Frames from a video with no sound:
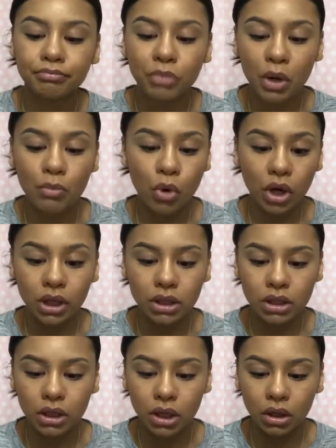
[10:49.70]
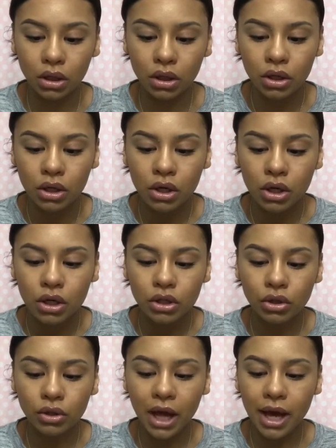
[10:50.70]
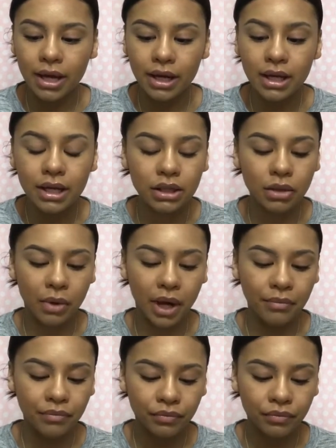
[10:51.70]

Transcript: put more concealer so that it is the way.